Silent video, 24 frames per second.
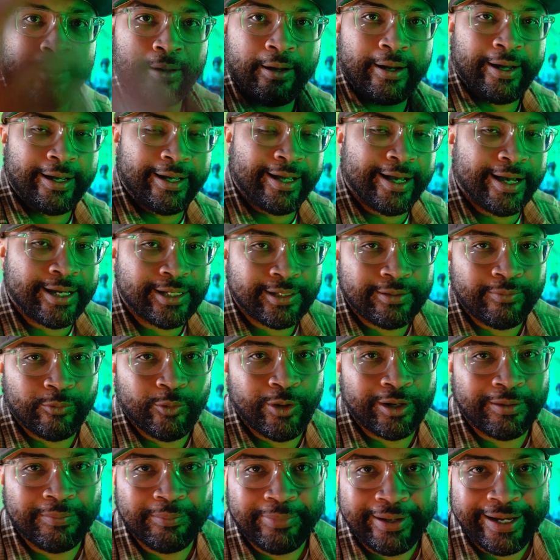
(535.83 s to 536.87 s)
All right, guys,
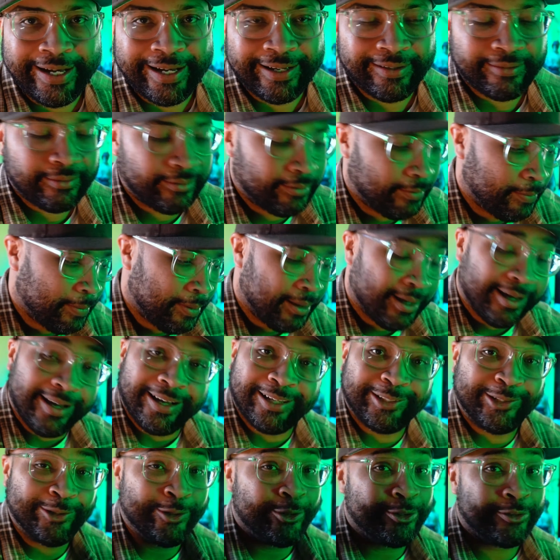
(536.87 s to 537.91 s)
welcome back.
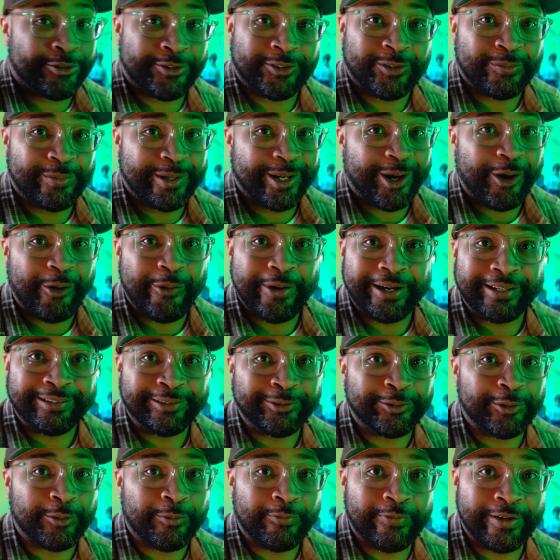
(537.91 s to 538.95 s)
I told you it's going to be a quick
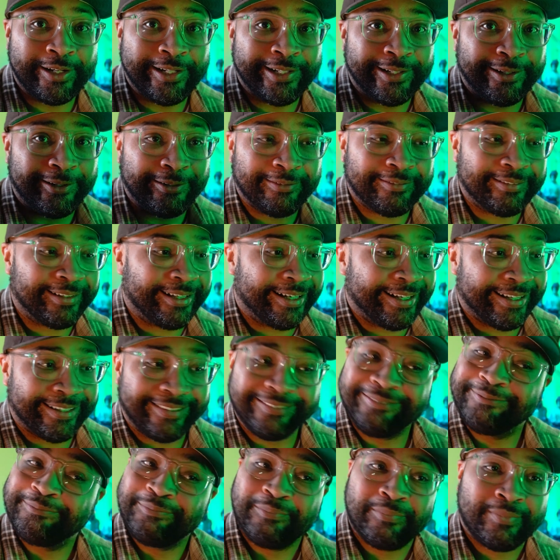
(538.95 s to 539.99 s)
little video,
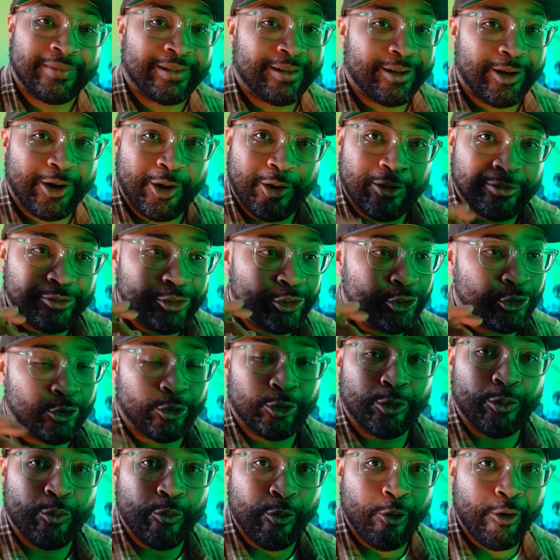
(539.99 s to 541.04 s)
like
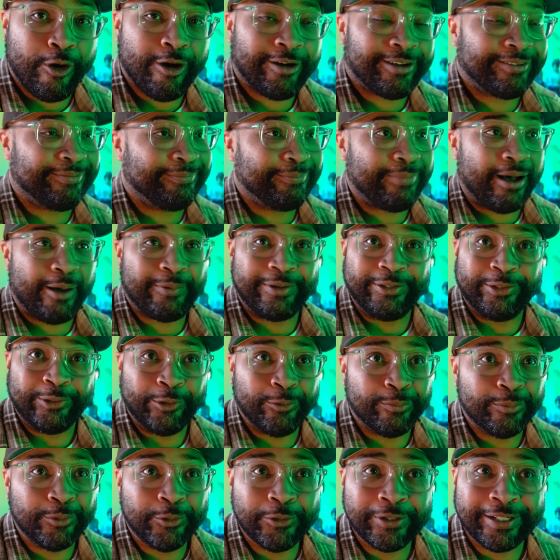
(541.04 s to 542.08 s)
short walk, probably
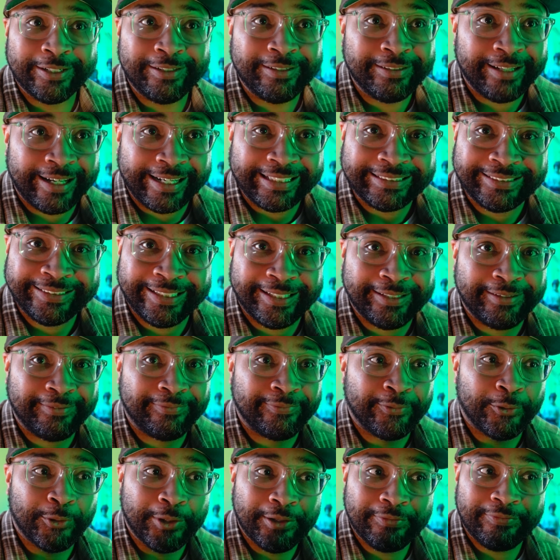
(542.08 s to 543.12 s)
no more than, like I
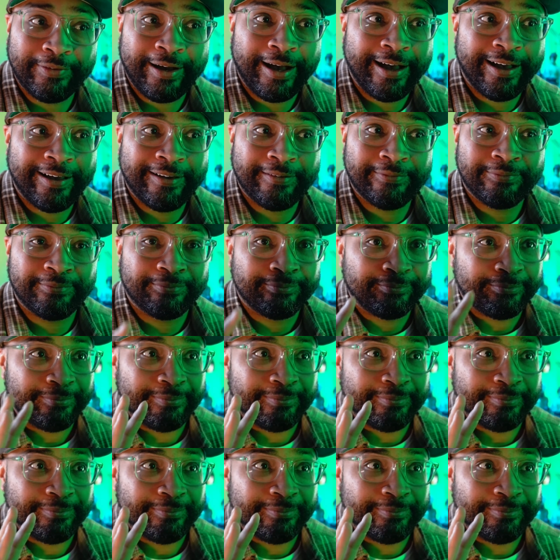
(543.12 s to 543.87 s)
said, 45,